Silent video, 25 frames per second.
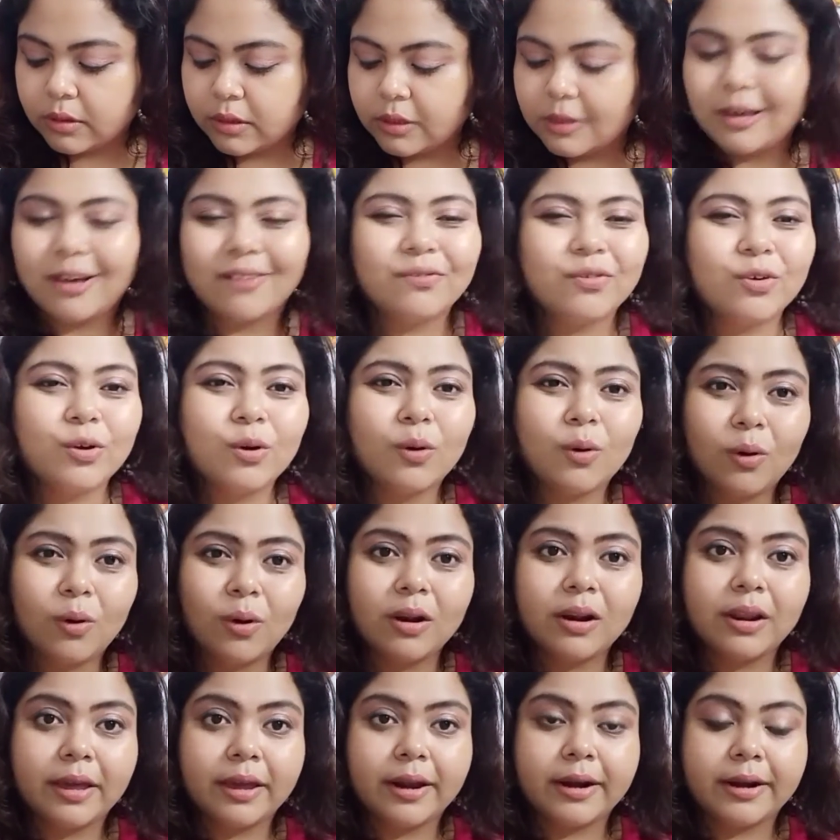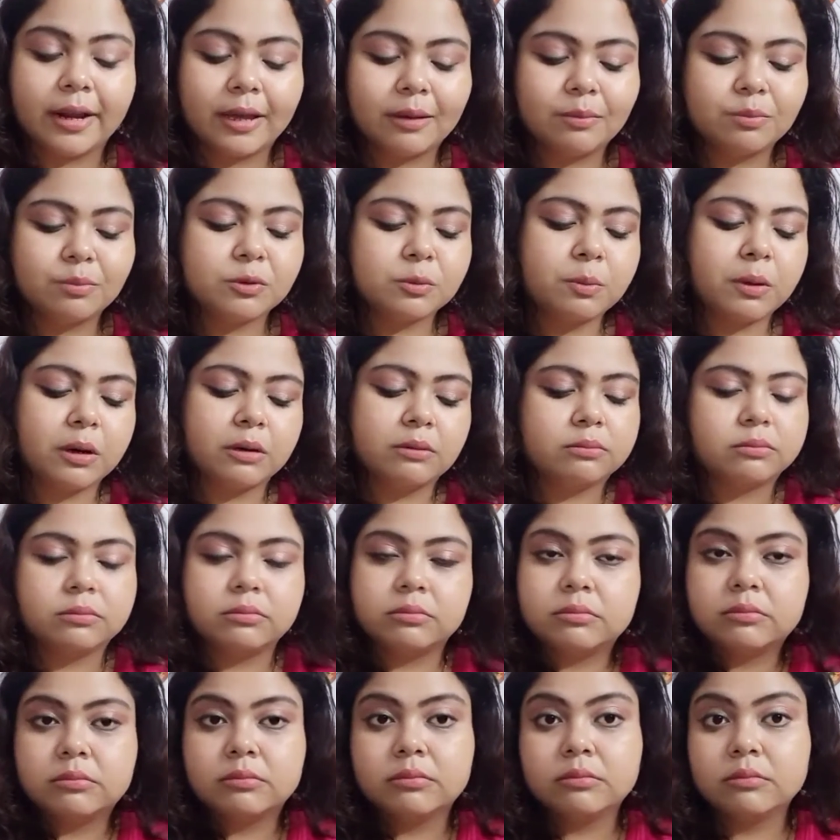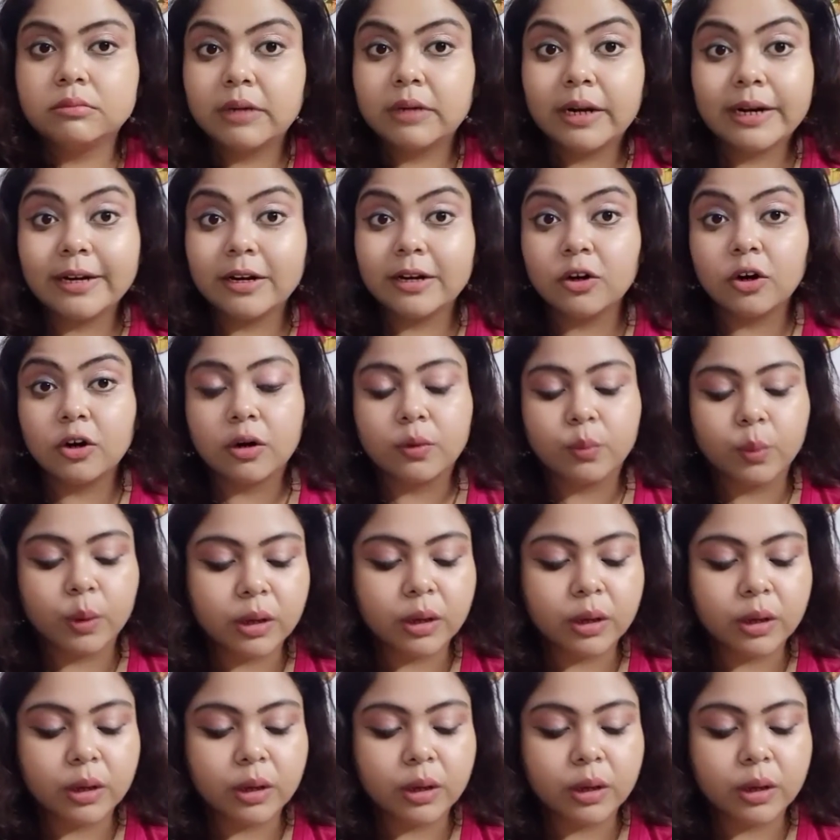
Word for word: Yeah, for all hair types, but it did not work